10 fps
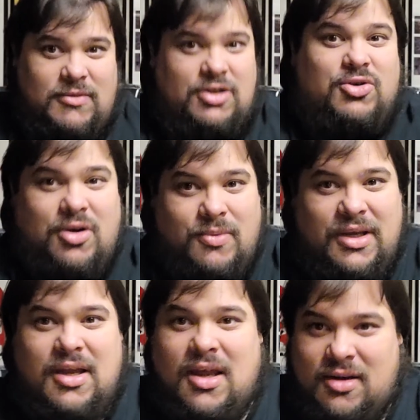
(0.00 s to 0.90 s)
enjoy your
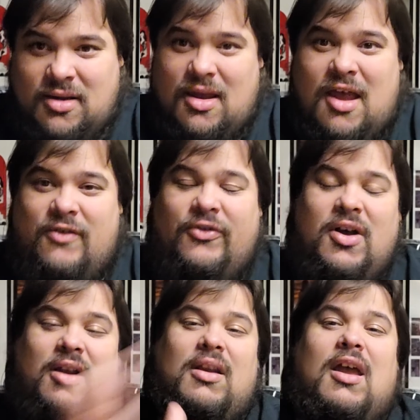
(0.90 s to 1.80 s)
weekend, have
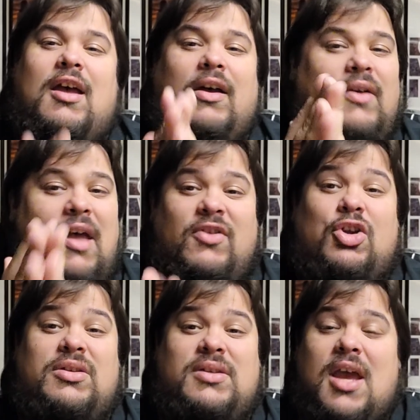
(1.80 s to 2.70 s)
fun, have, have a
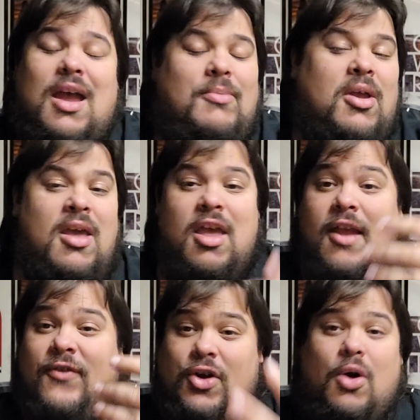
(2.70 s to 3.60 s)
good time.
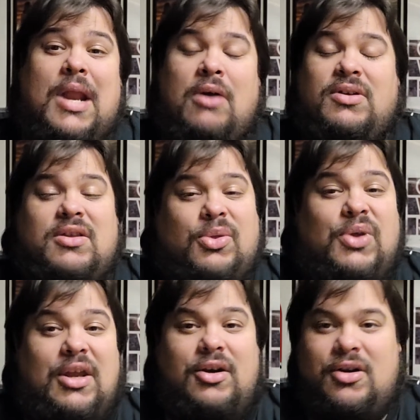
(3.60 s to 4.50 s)
If you're going out to the
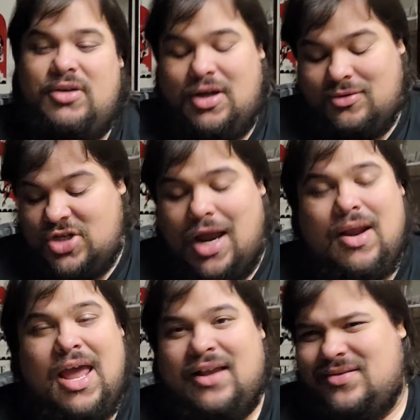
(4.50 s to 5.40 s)
theater, you know, check
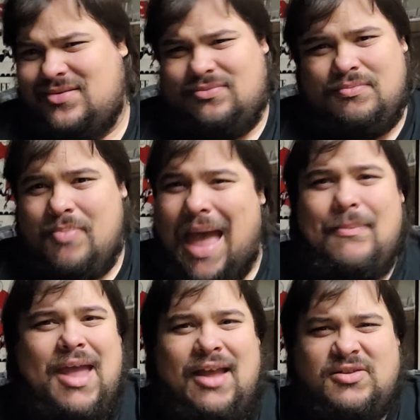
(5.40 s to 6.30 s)
out X.
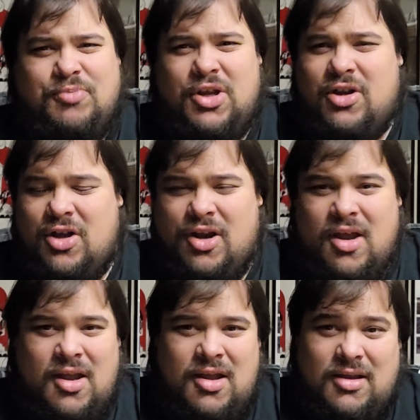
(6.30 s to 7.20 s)
Batman's pretty
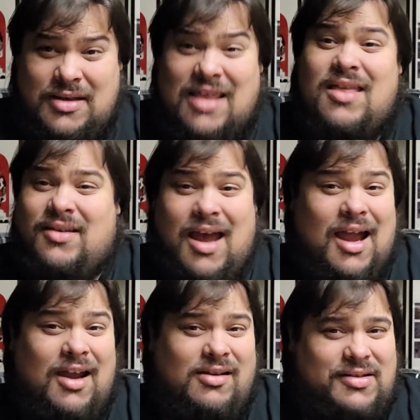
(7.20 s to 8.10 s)
good. Death on the
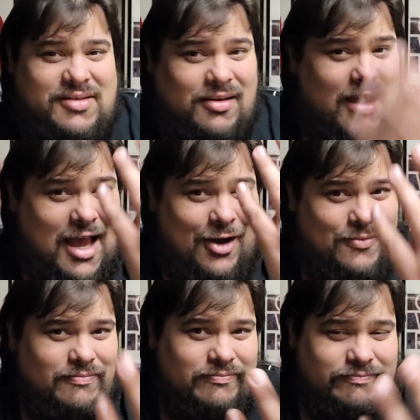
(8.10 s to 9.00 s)
Nile is still
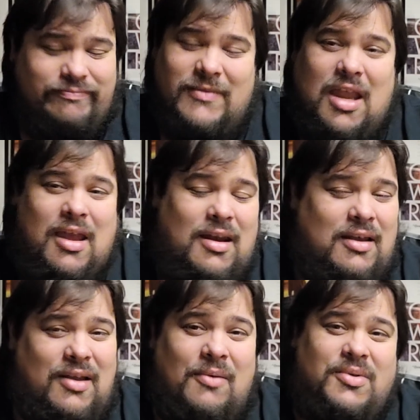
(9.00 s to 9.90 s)
out, and
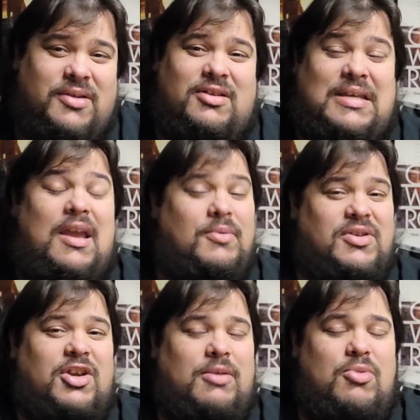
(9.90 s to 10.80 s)
it, it was a de- it
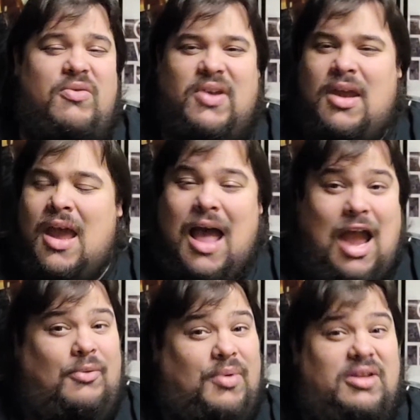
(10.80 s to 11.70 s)
was a good movie.
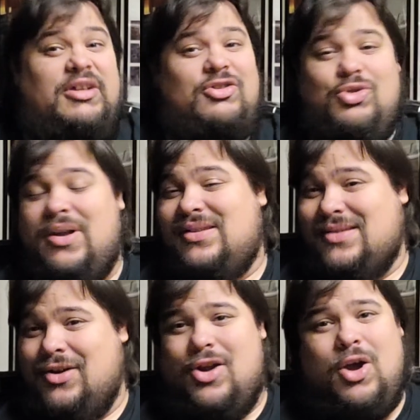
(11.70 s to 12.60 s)
I really enjoyed
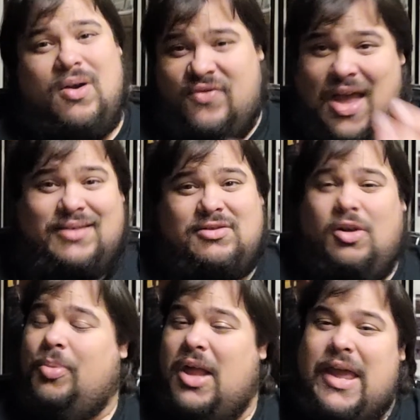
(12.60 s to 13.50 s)
Cyrano. If that's
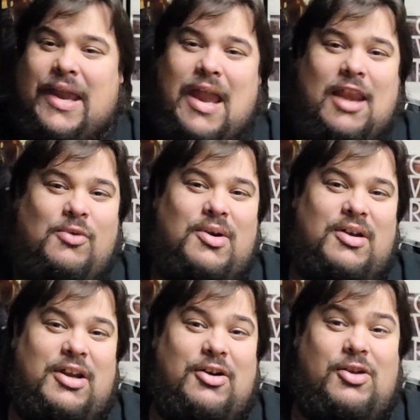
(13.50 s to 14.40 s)
still playing anywhere
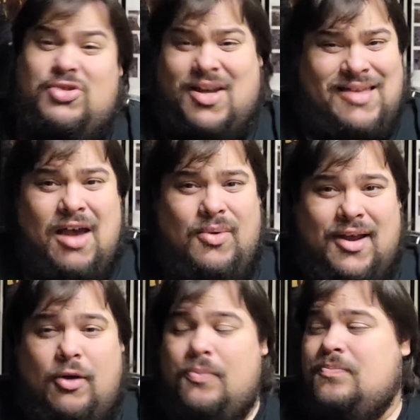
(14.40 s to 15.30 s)
near you, check that one
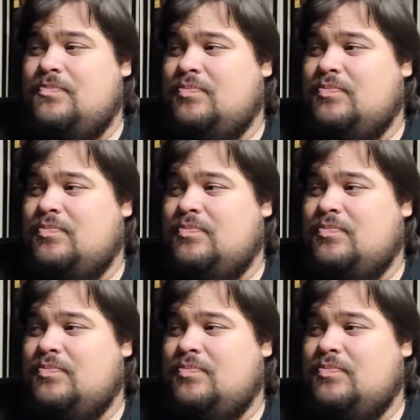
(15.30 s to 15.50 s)
out.